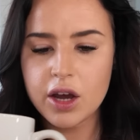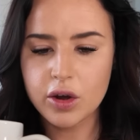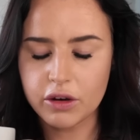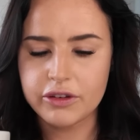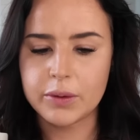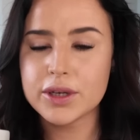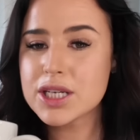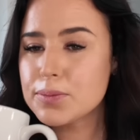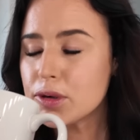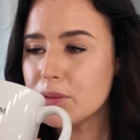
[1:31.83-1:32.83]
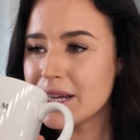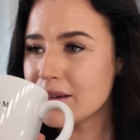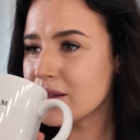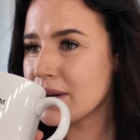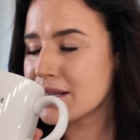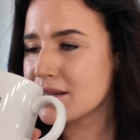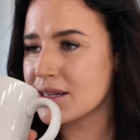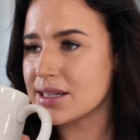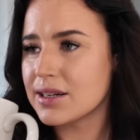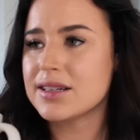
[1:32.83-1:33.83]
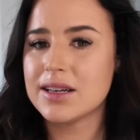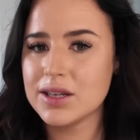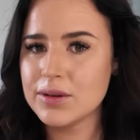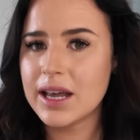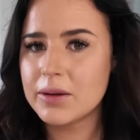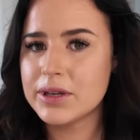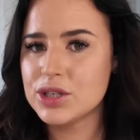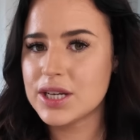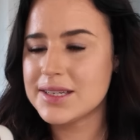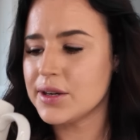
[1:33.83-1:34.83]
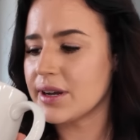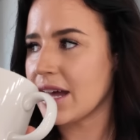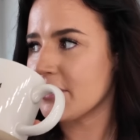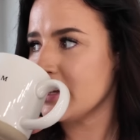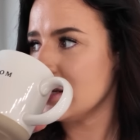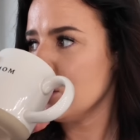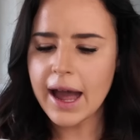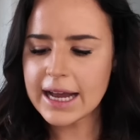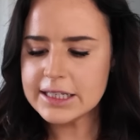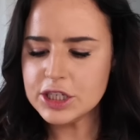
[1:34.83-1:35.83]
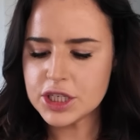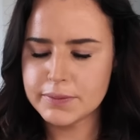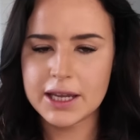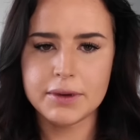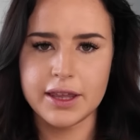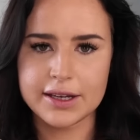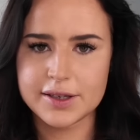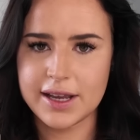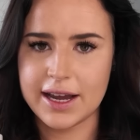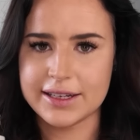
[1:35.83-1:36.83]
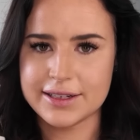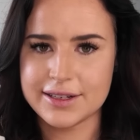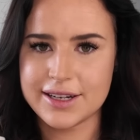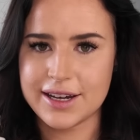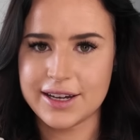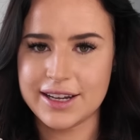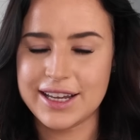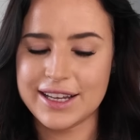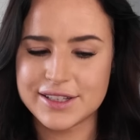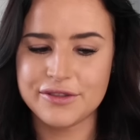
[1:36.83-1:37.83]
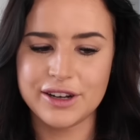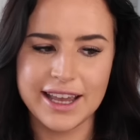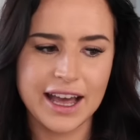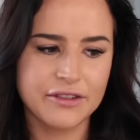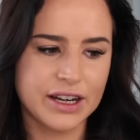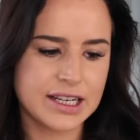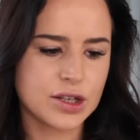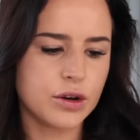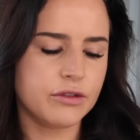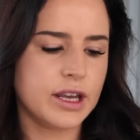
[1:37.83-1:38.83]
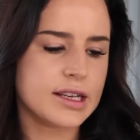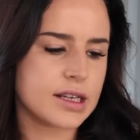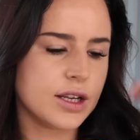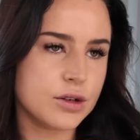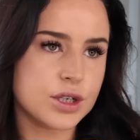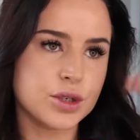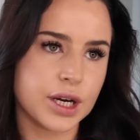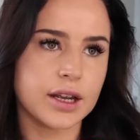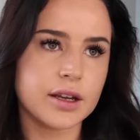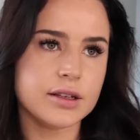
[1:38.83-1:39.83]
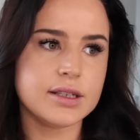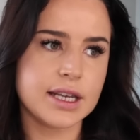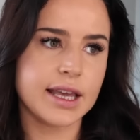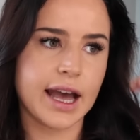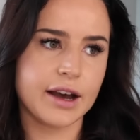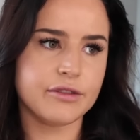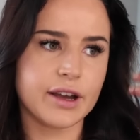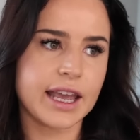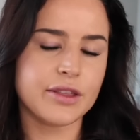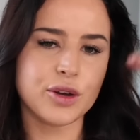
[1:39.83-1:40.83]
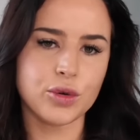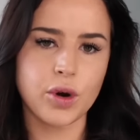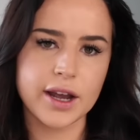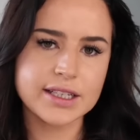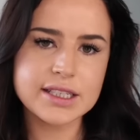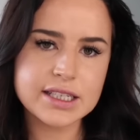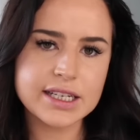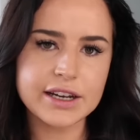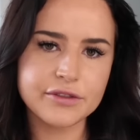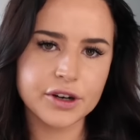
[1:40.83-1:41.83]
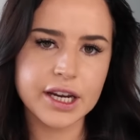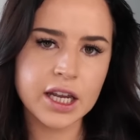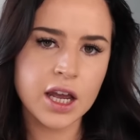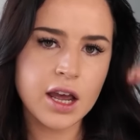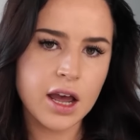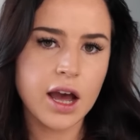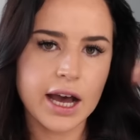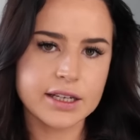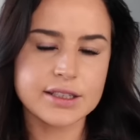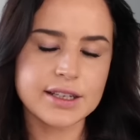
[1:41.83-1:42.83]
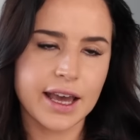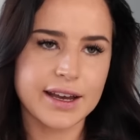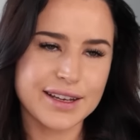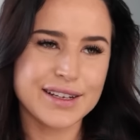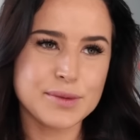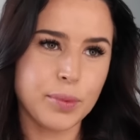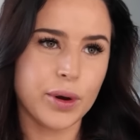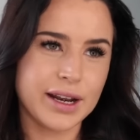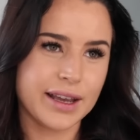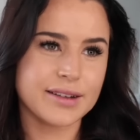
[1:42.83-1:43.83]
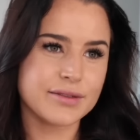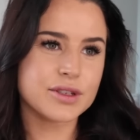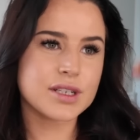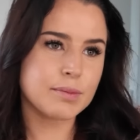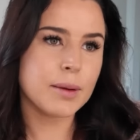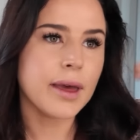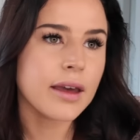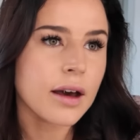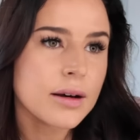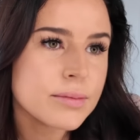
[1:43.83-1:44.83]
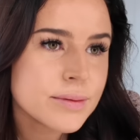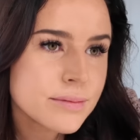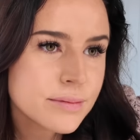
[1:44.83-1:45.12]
coffee, which is probably not the best idea because I do get a bit jitty on caffeine. And he just made me this, and uh, it is a fully caffeinated coffee because I usually drink decaf. I get the grind delivery, and yeah, it is boiling. I've just done my makeup,